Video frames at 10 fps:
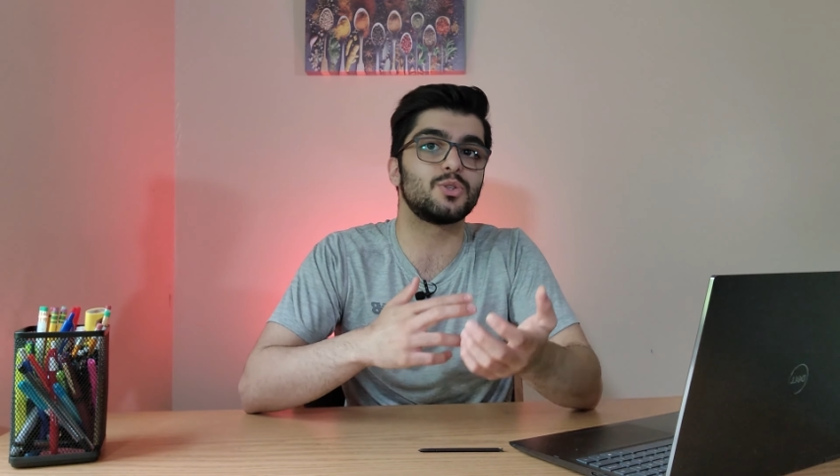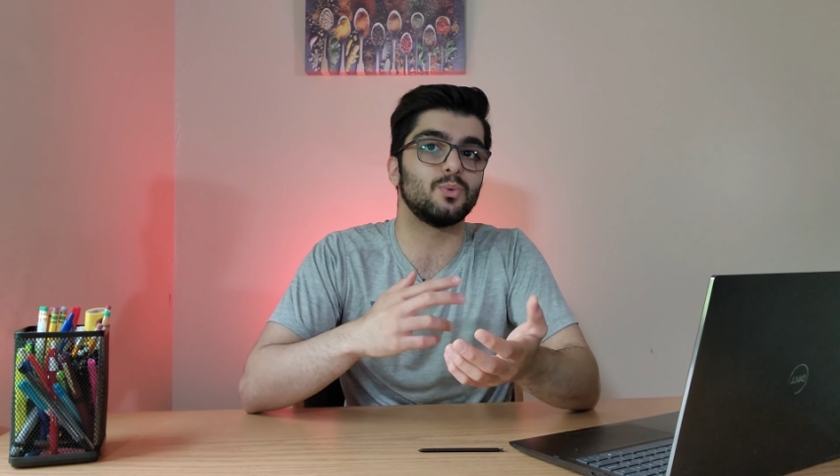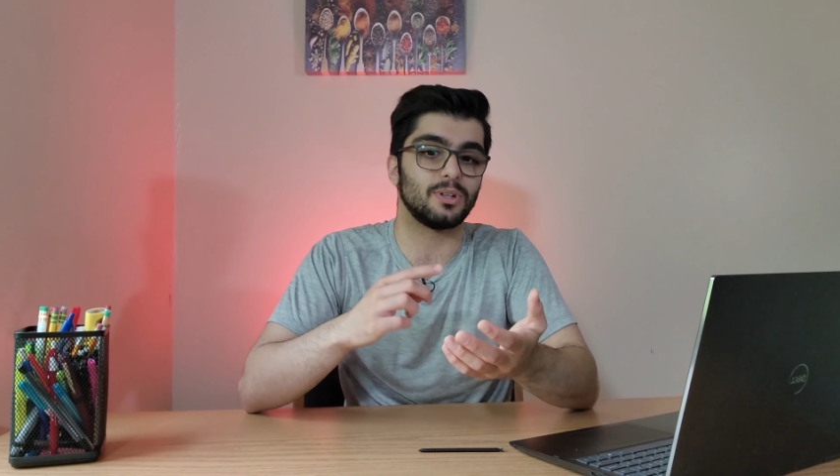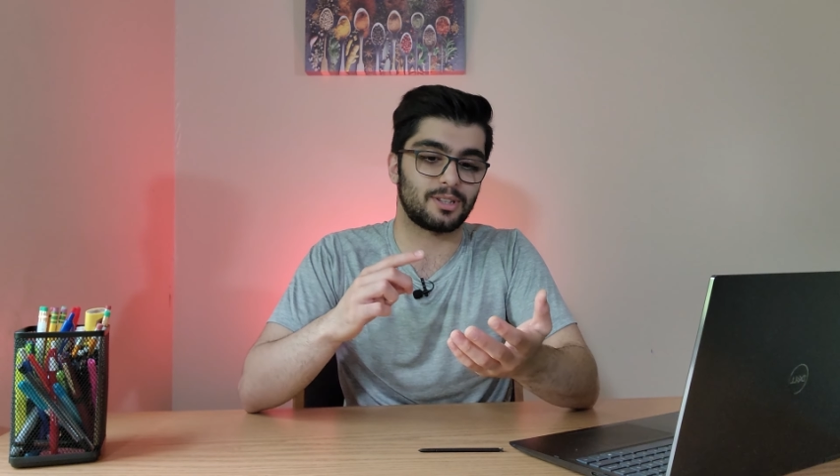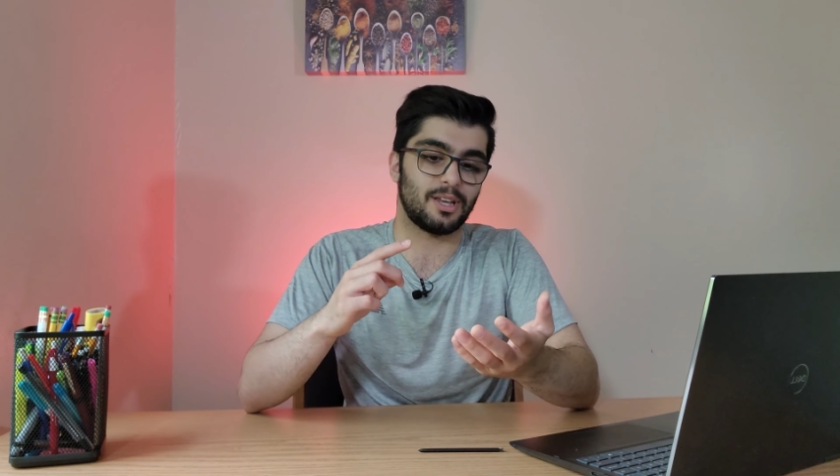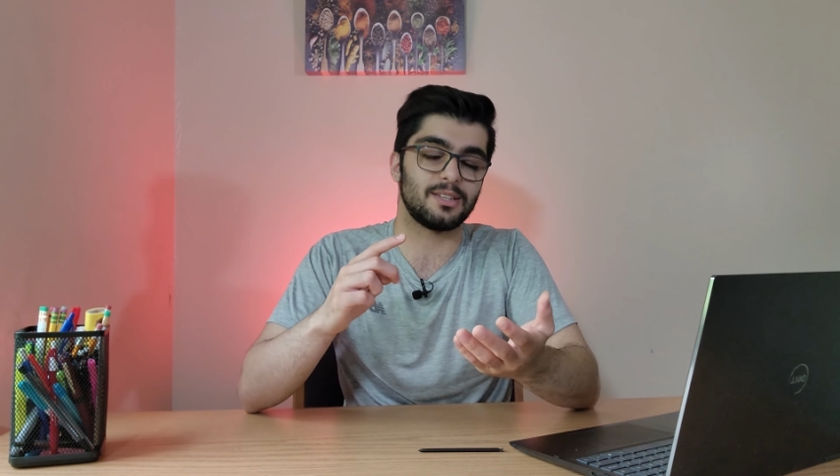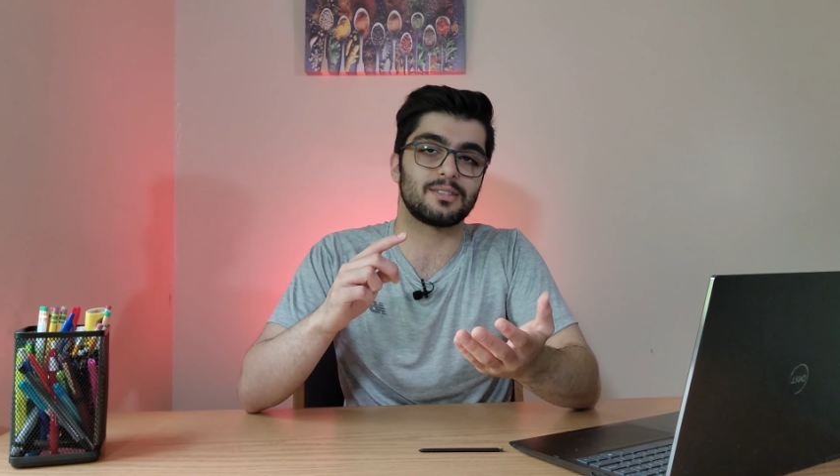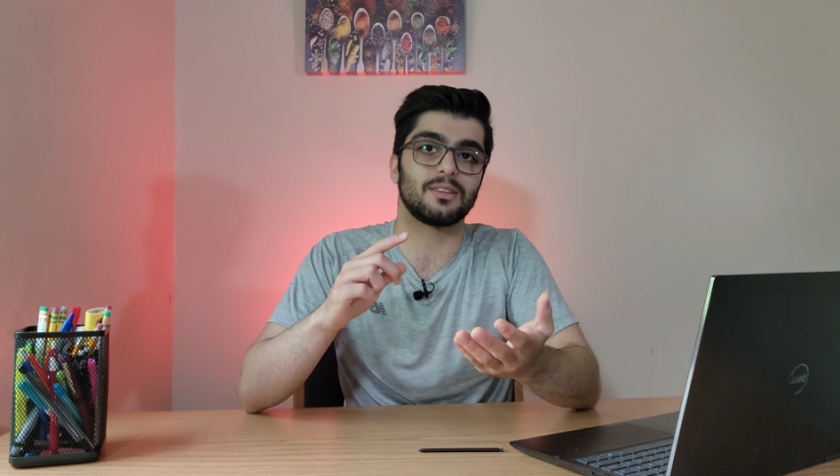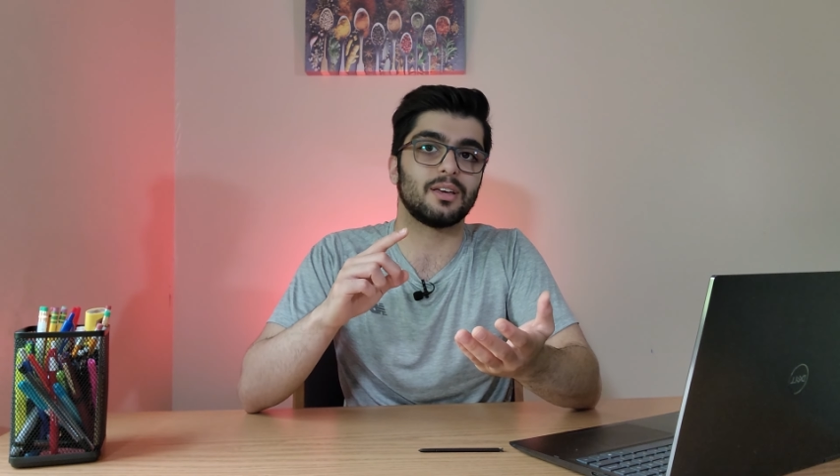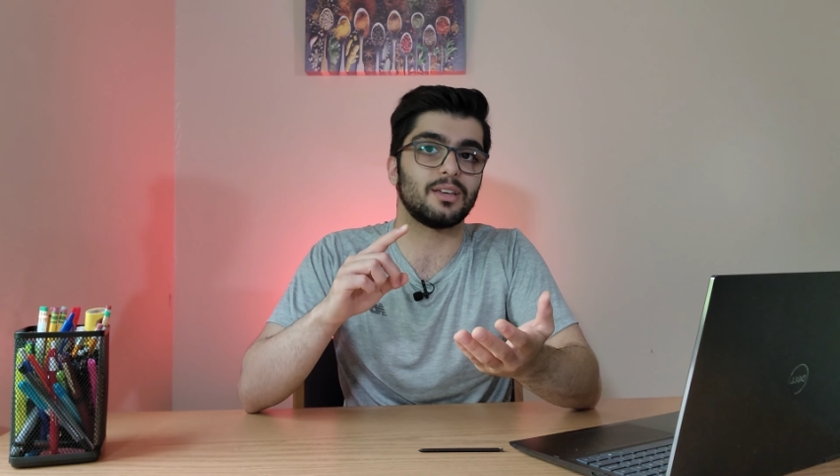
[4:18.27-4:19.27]
will
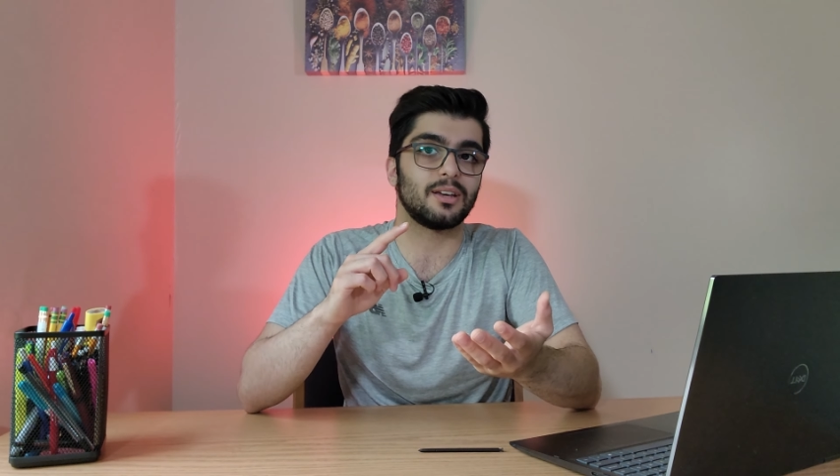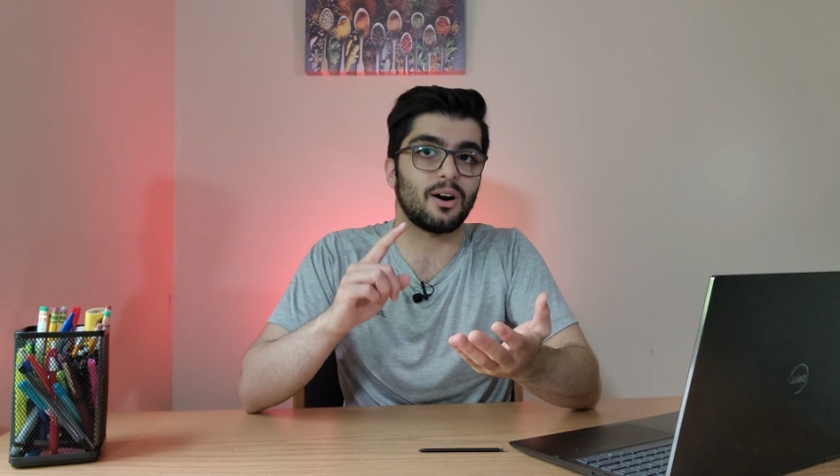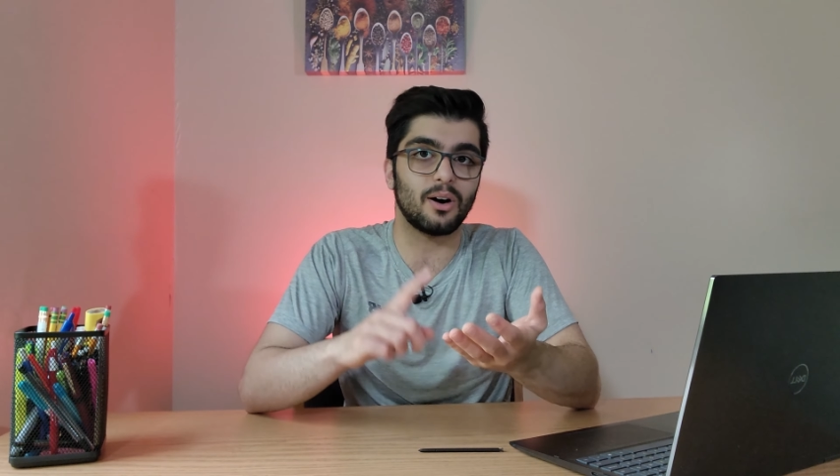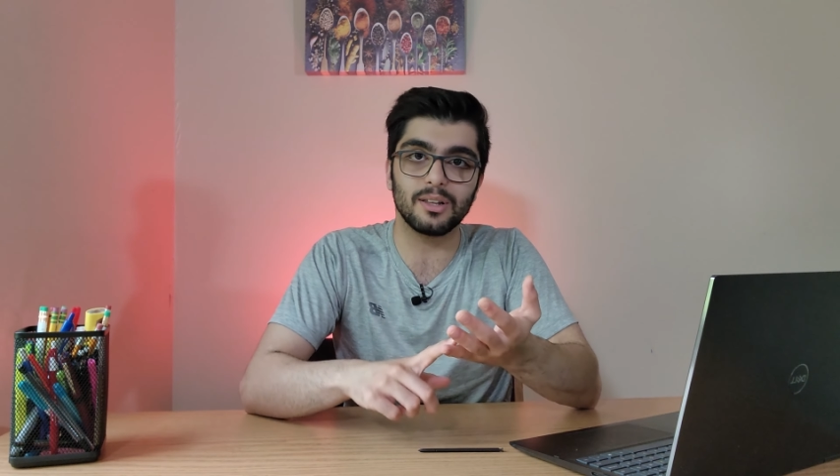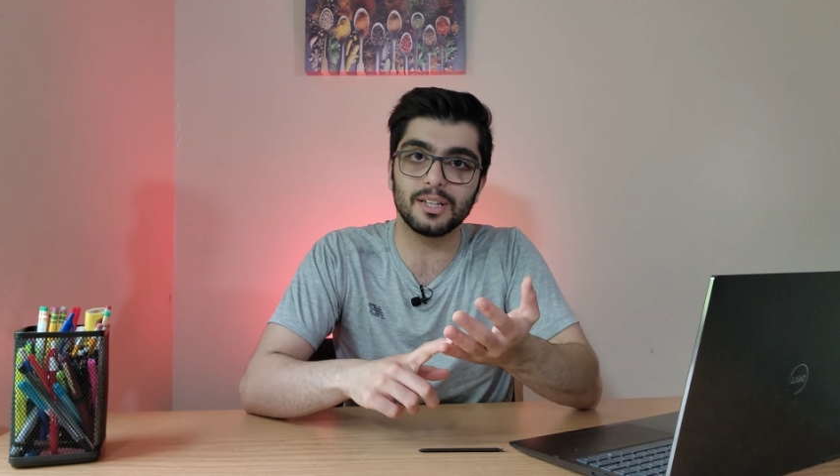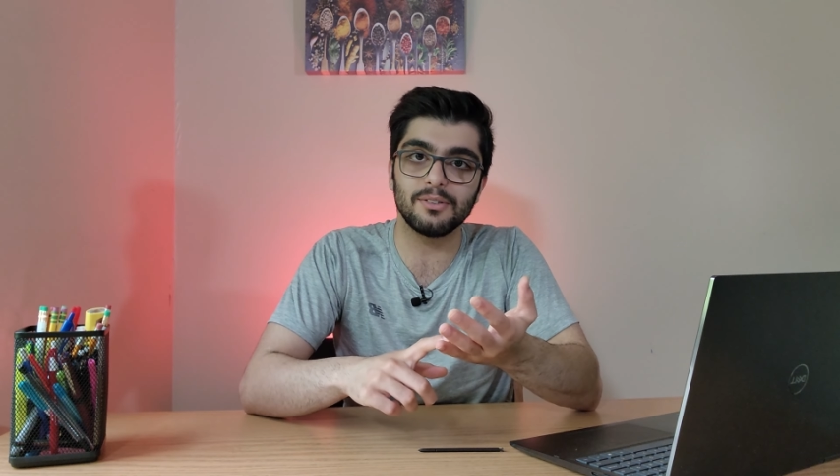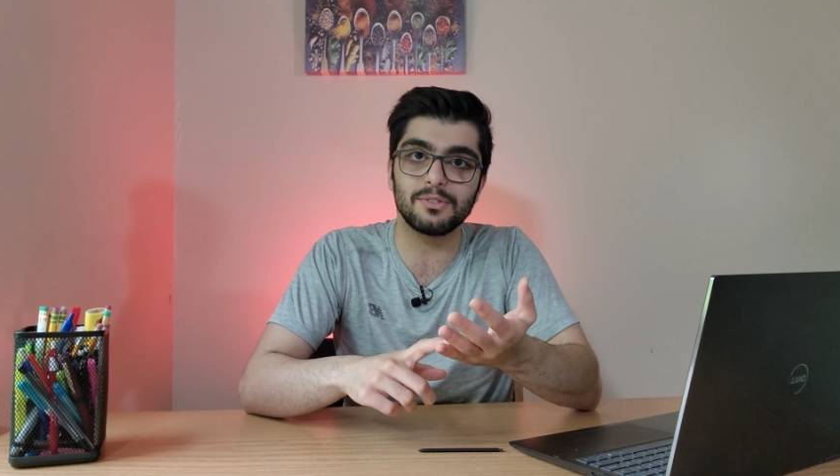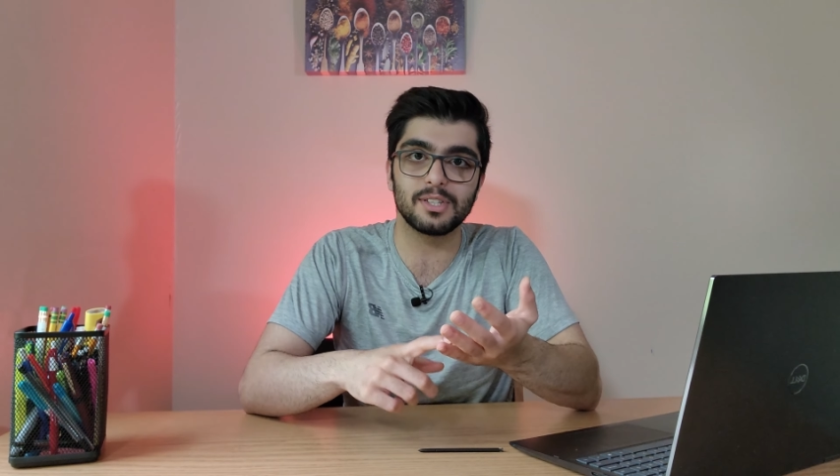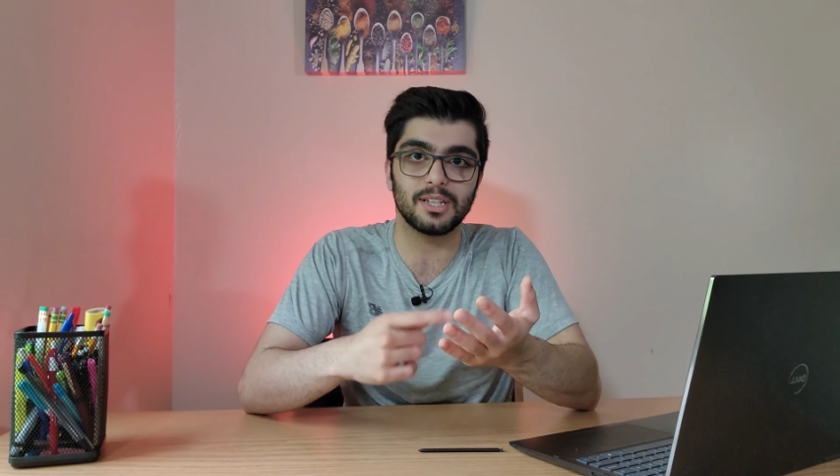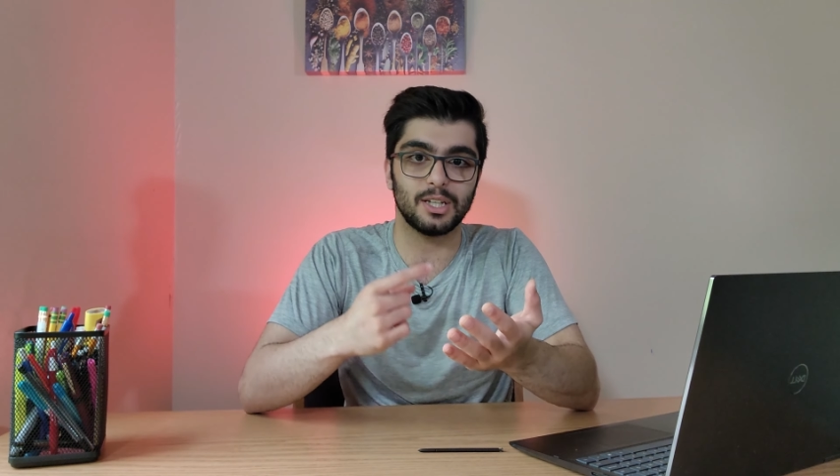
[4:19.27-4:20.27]
taste like olives,